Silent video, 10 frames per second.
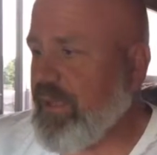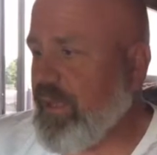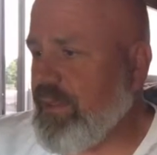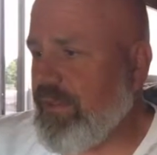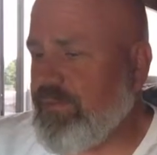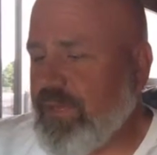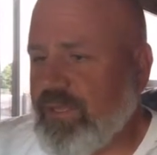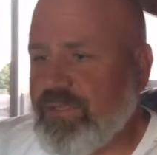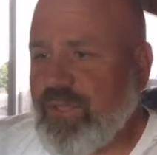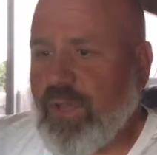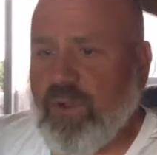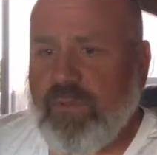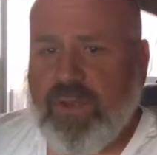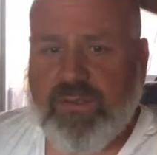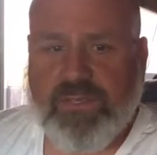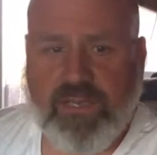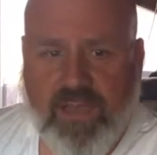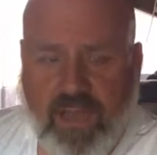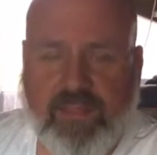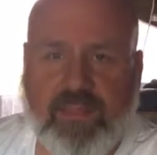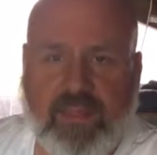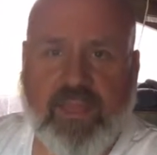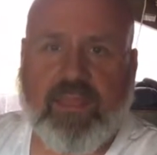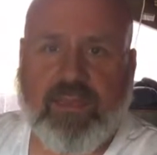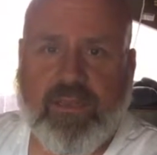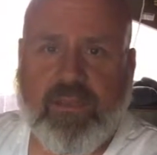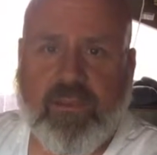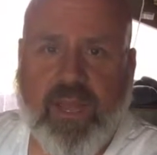and they feel as though there's nothing they can do.